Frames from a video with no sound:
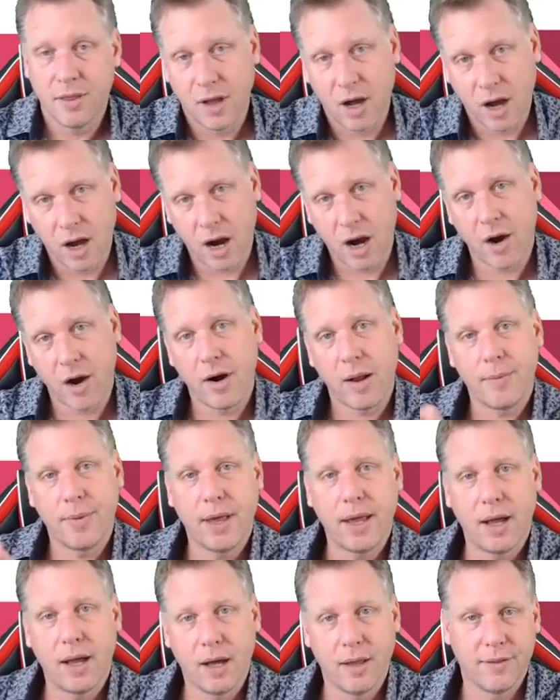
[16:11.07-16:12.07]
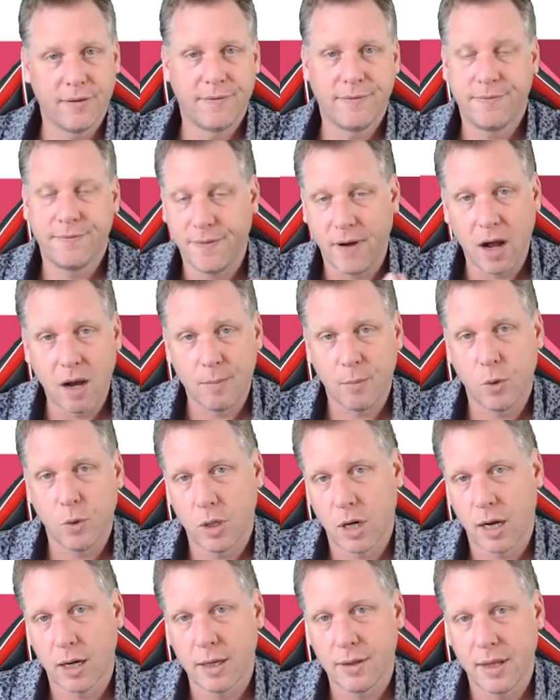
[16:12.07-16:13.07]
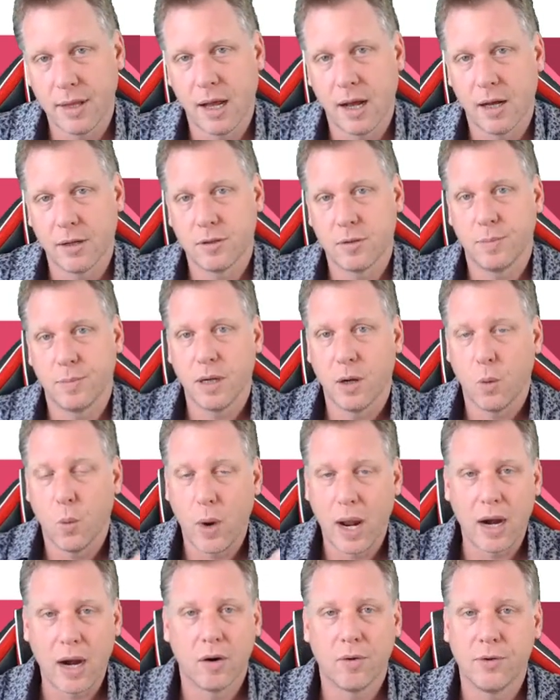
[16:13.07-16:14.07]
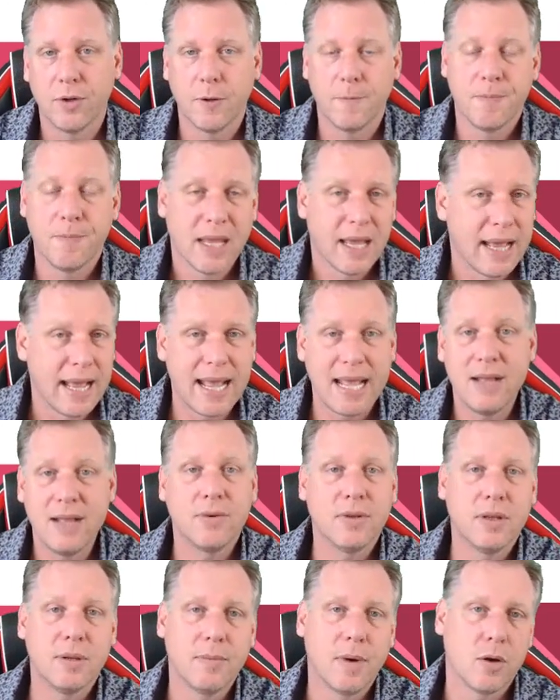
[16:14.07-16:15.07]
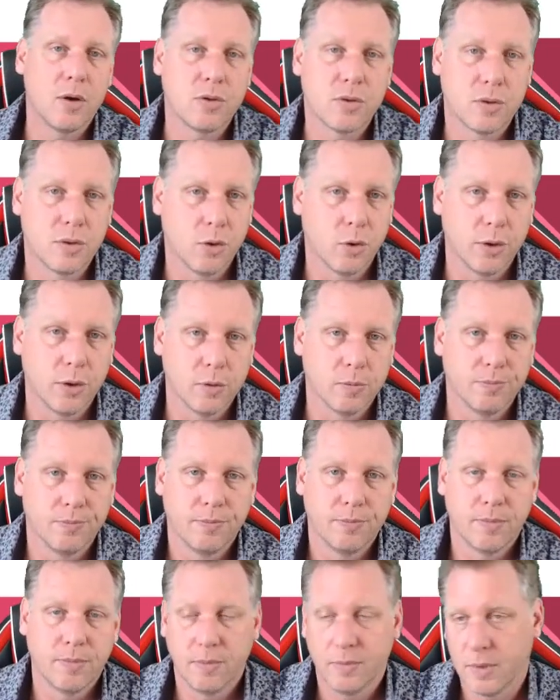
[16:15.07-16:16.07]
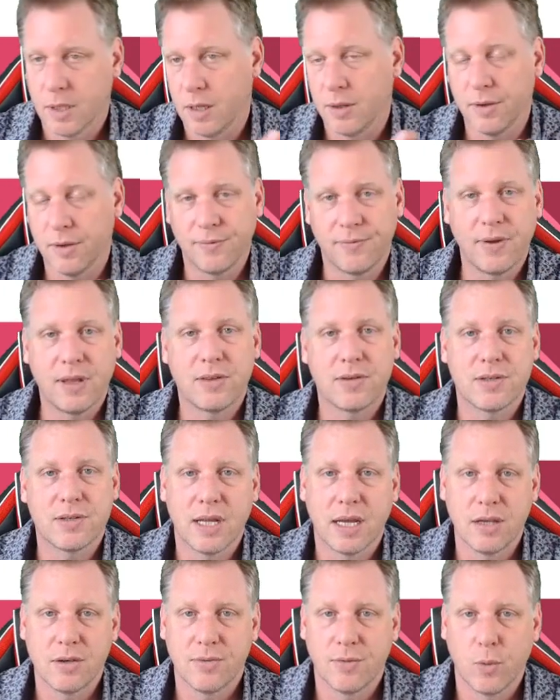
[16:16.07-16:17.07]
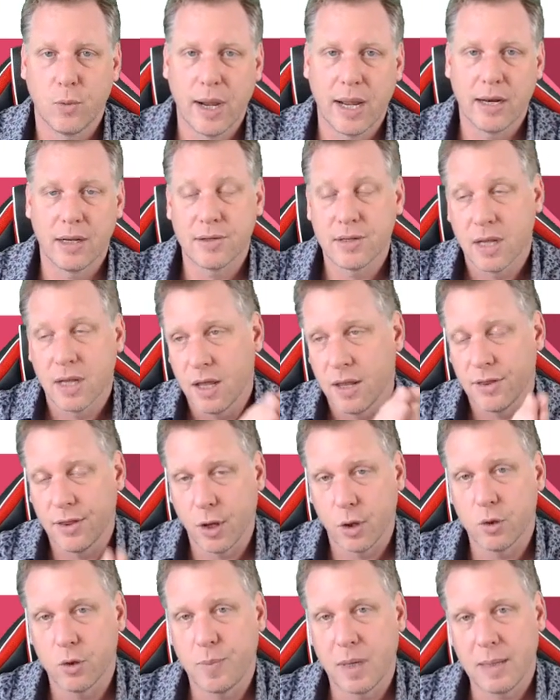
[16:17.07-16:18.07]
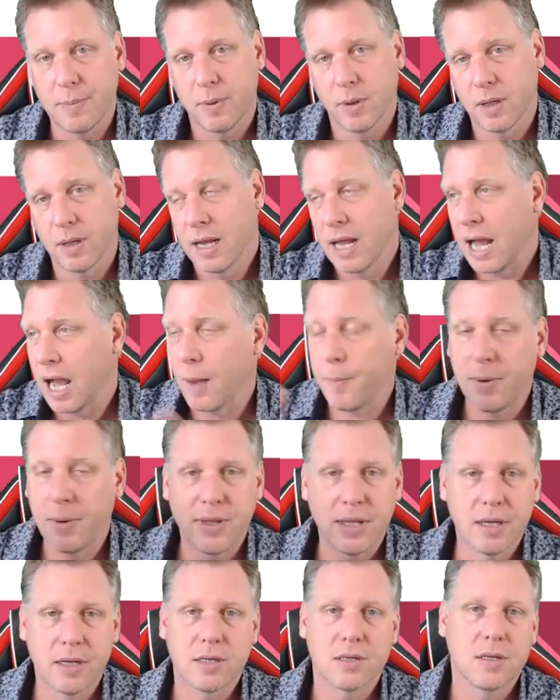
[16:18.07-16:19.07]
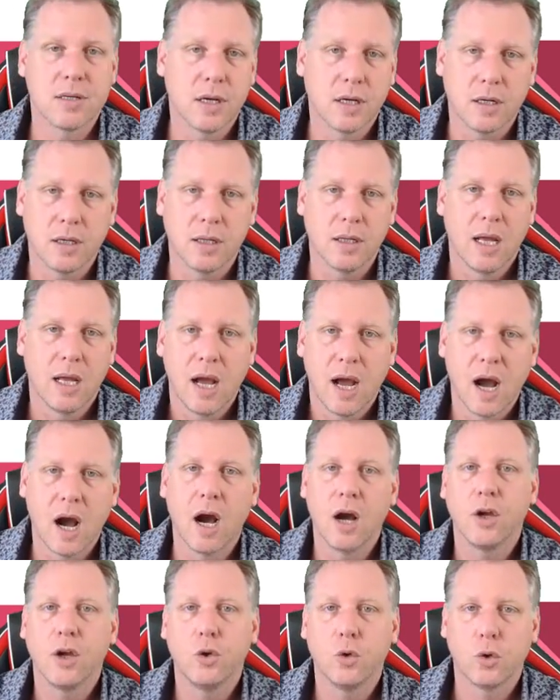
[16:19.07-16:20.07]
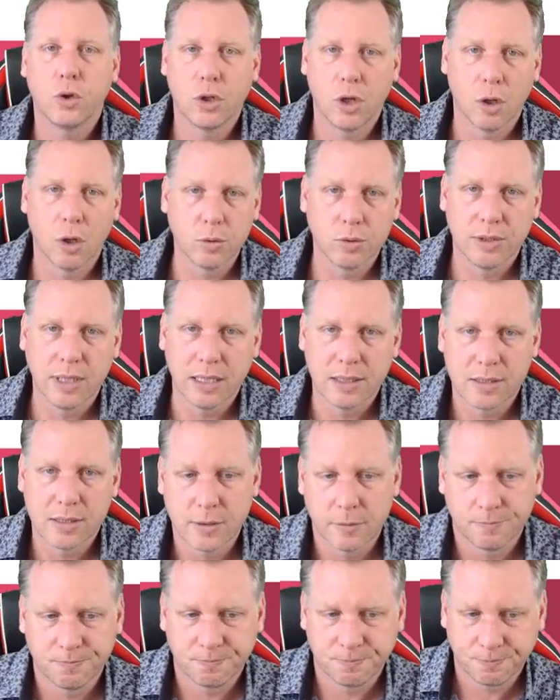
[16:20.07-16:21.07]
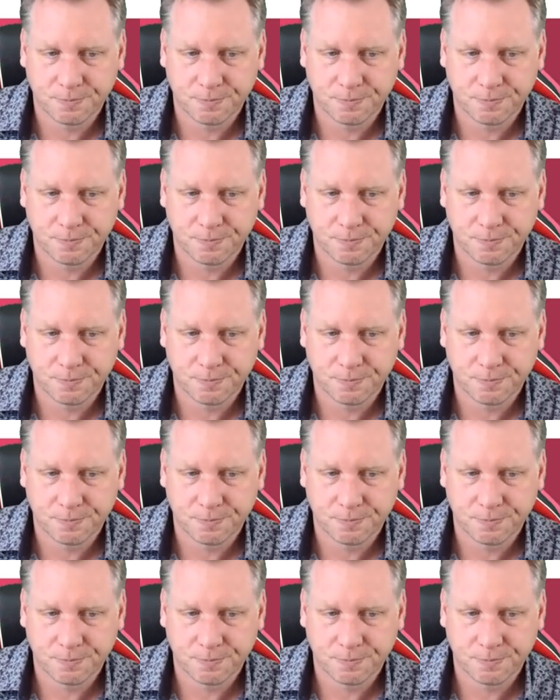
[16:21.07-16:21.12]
The higher up they are, the far more likely they are to be aware of you, even the most loyal. You know, the 5th stage of awareness. Those people up in the inner circle are your gold dust.